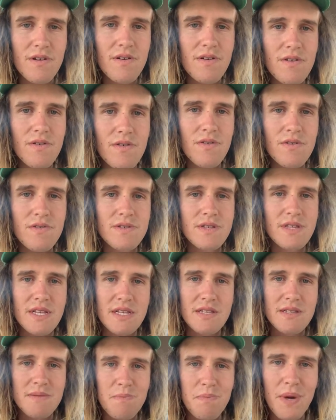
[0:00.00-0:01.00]
Who's
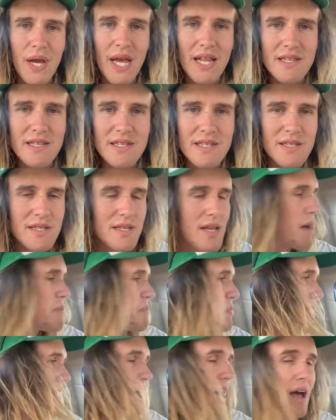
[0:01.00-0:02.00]
this? Ben
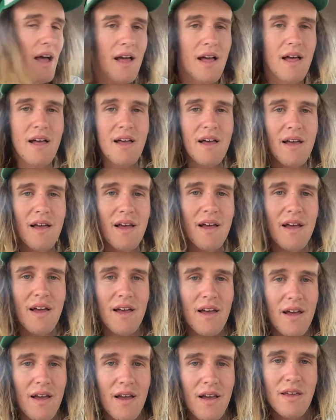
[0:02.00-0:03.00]
Zappala.
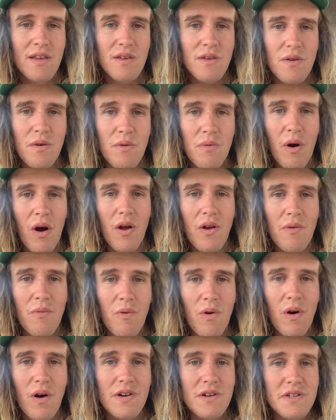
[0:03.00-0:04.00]
"You won't
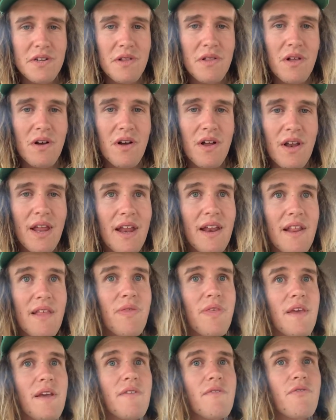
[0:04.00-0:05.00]
want to learn
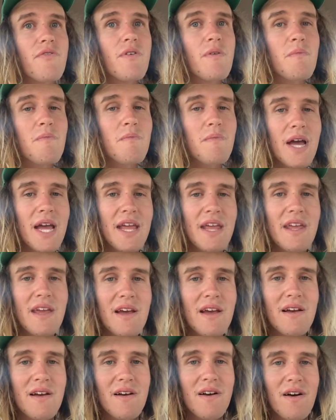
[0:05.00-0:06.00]
anything from me.
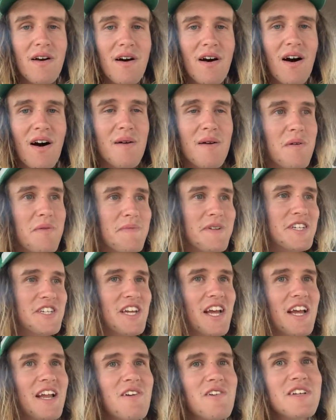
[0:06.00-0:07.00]
I'm a
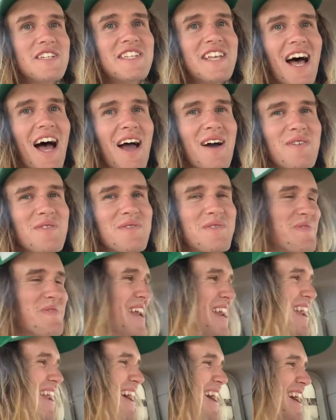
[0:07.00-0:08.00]
machinery
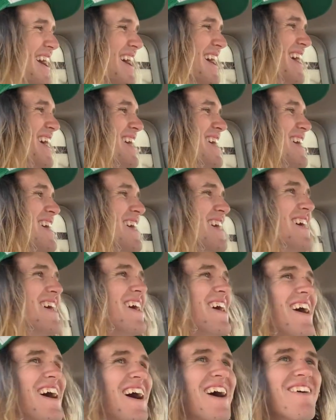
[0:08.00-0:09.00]
salesman."
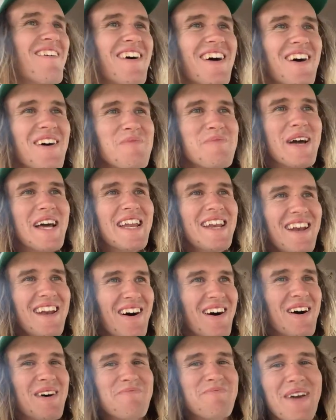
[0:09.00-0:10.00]
Oh well,
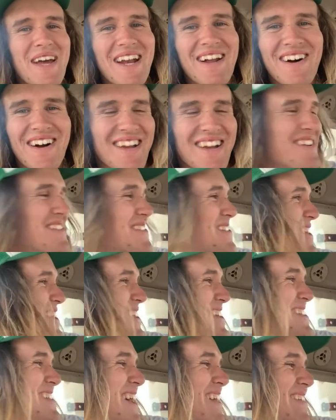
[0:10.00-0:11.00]
Ben, I bet I could
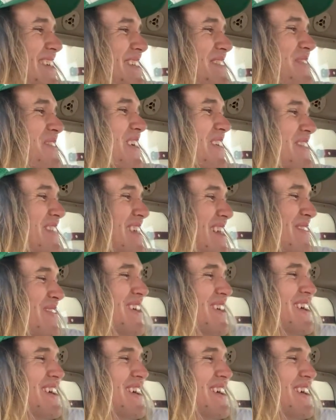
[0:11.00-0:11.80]
learn something from you.